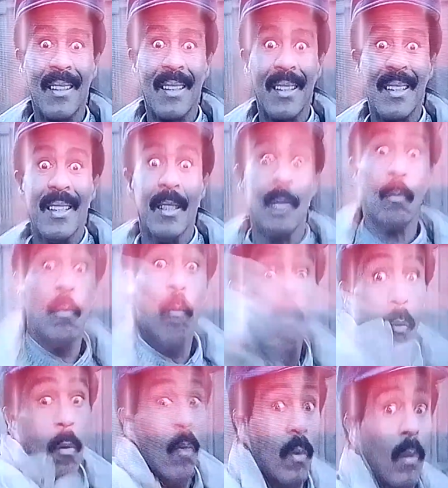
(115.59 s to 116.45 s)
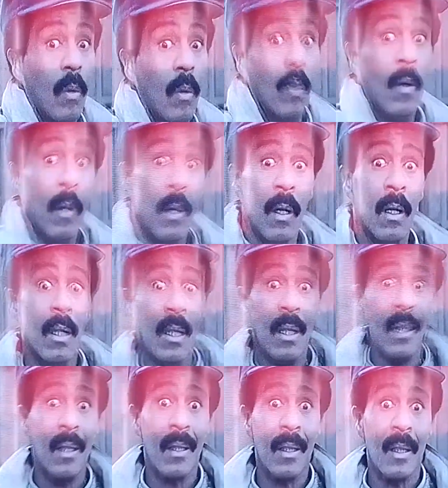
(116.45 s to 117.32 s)
o'clock.
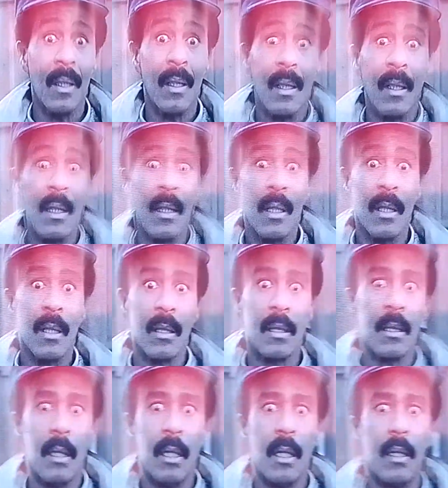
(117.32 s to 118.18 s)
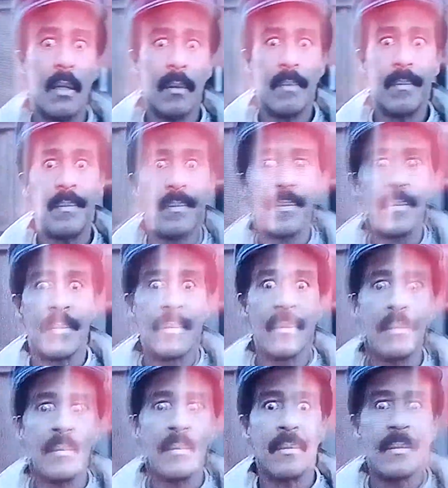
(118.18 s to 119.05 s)
Not yet. Not yet. It's
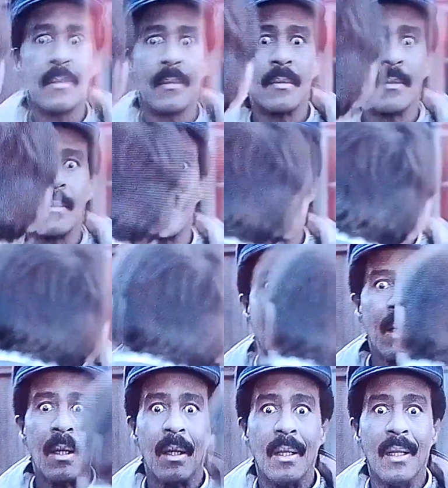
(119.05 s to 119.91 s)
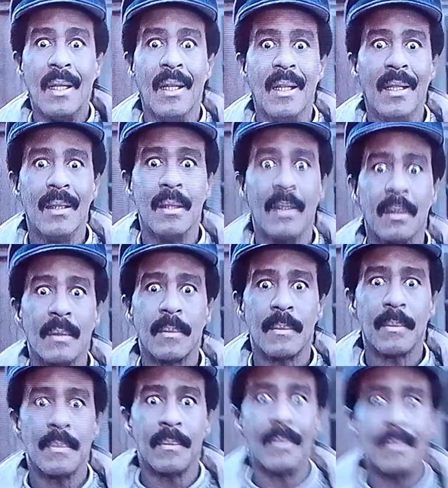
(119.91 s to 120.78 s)
12. It's, uh, wait. Make
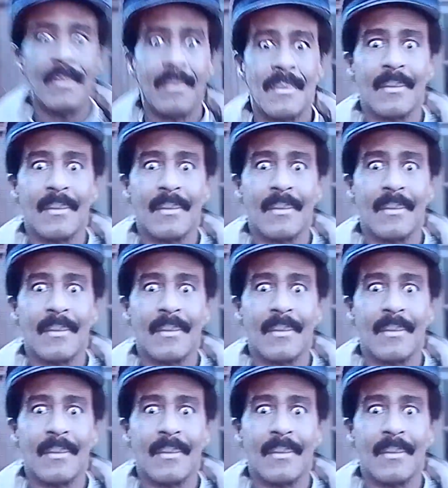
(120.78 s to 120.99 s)
up it's ten